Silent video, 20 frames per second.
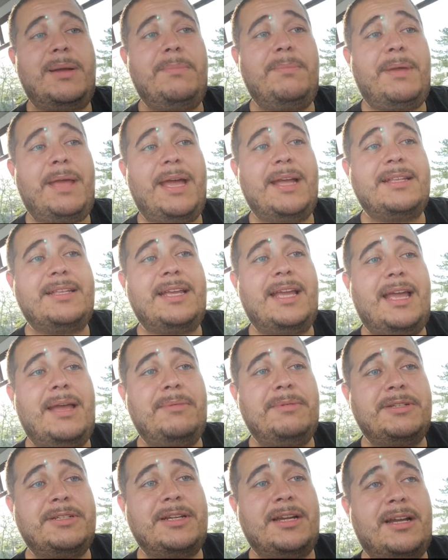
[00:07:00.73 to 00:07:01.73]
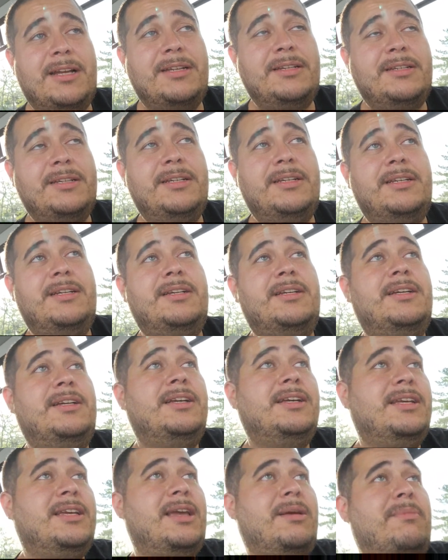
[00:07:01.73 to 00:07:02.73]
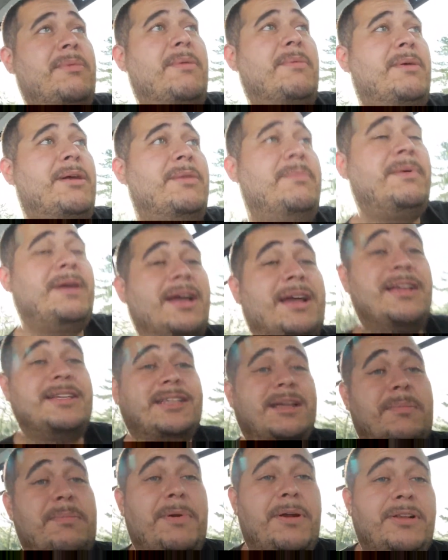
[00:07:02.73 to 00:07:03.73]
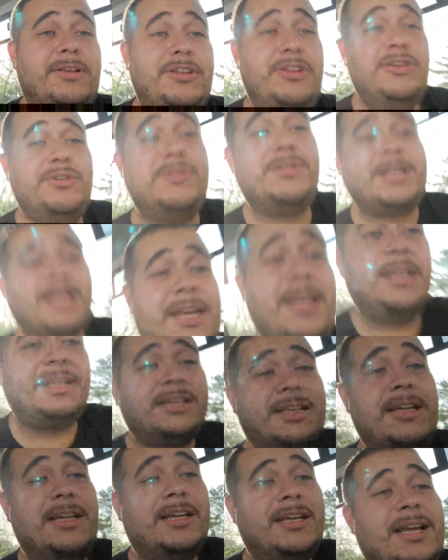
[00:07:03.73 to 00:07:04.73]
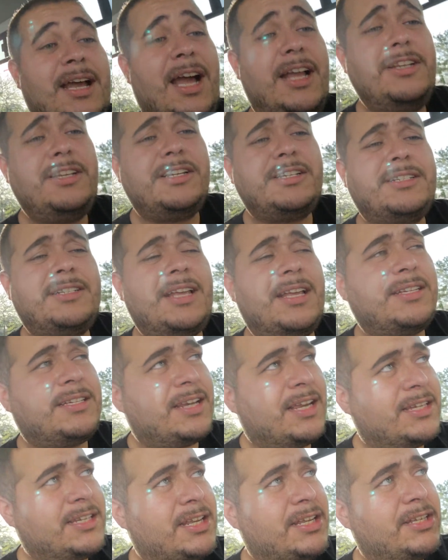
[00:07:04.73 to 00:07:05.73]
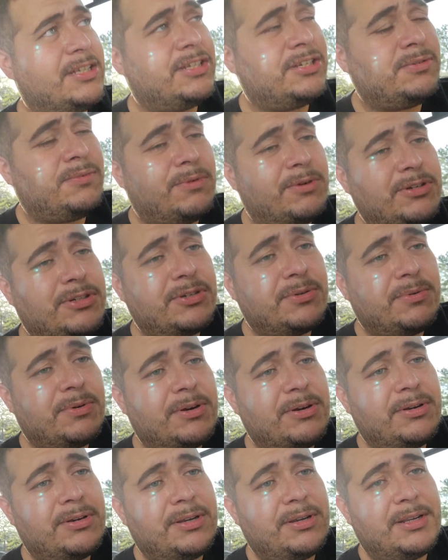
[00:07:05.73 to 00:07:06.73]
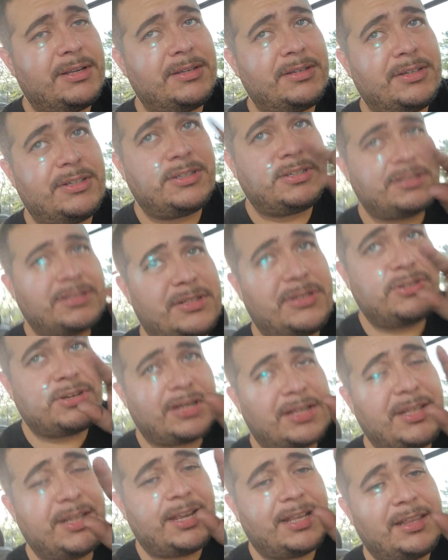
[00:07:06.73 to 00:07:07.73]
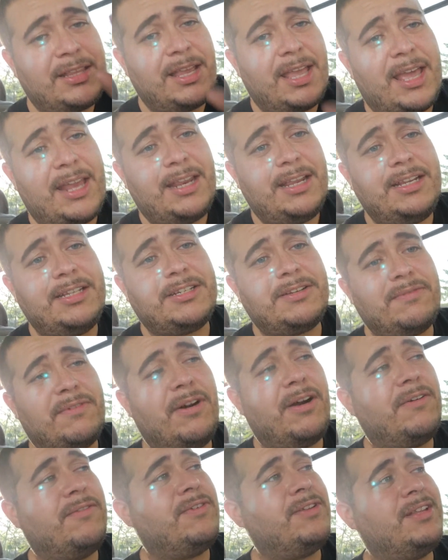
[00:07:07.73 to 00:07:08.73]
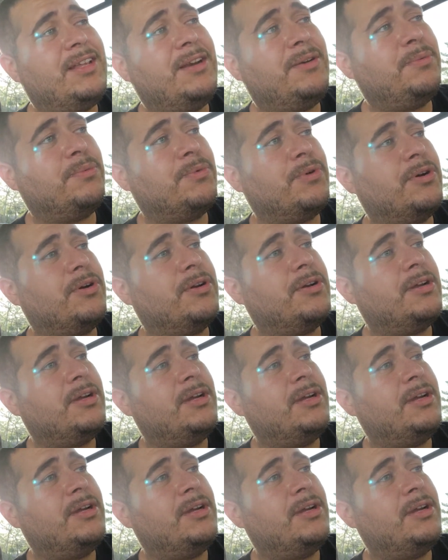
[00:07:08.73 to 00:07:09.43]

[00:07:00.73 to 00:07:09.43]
back to Amazon, get my money back because I barely used any. I just tested it. I said squirt, squirt, and just tried to get the adhesive off. It didn't work.